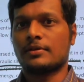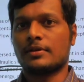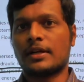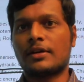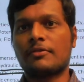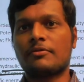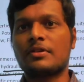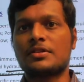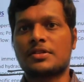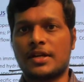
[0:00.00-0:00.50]

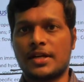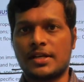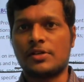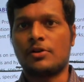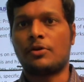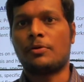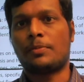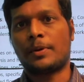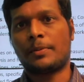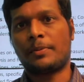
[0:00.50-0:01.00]
that will change
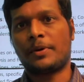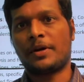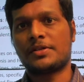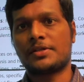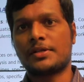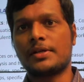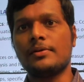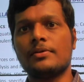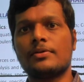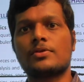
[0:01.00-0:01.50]
our
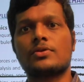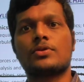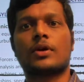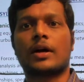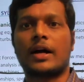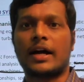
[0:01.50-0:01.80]
preparation so